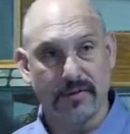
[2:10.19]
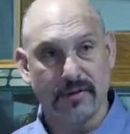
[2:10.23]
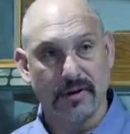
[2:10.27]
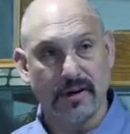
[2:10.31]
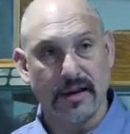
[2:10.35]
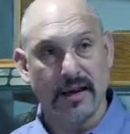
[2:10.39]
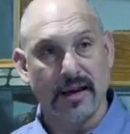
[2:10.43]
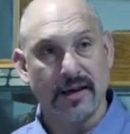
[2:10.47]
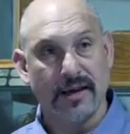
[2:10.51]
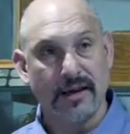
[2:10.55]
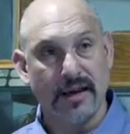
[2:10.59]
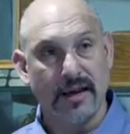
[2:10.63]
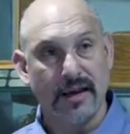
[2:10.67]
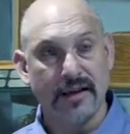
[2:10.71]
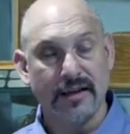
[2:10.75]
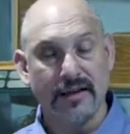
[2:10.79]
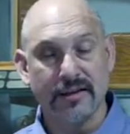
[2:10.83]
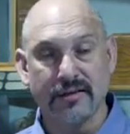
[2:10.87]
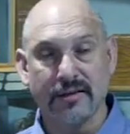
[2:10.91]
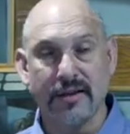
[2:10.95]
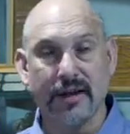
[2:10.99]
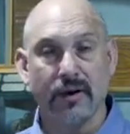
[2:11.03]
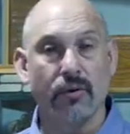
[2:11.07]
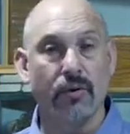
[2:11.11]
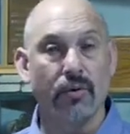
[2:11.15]
And then
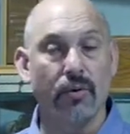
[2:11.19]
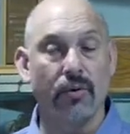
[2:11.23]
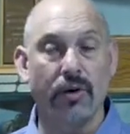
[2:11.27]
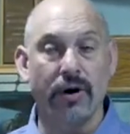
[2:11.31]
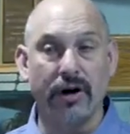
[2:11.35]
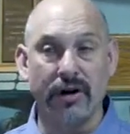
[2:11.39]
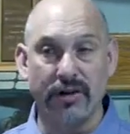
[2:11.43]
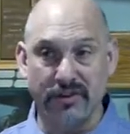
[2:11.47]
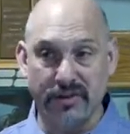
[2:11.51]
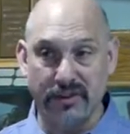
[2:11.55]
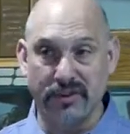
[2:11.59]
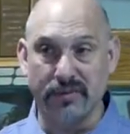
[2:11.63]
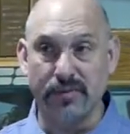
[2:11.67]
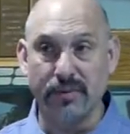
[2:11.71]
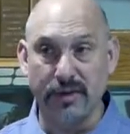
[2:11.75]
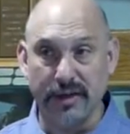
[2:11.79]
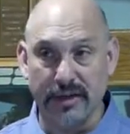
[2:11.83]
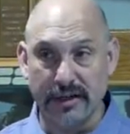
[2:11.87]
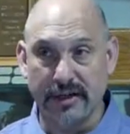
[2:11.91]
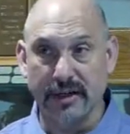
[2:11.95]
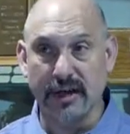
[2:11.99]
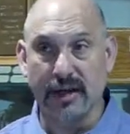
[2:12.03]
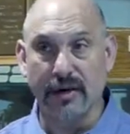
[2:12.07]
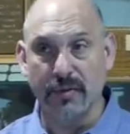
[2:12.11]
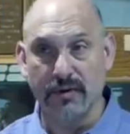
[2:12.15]
it's like, well, where is this
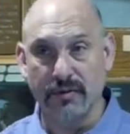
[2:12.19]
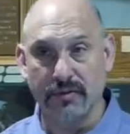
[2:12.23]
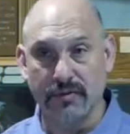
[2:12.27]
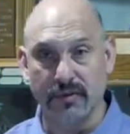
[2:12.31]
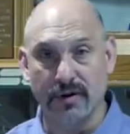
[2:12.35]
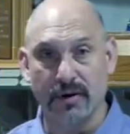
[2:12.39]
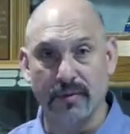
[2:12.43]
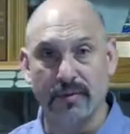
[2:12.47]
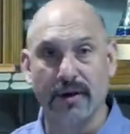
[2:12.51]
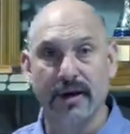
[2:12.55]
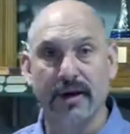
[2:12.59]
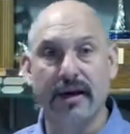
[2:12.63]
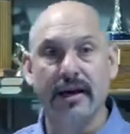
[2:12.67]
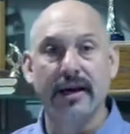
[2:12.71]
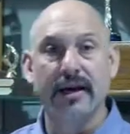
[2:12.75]
blood coming from?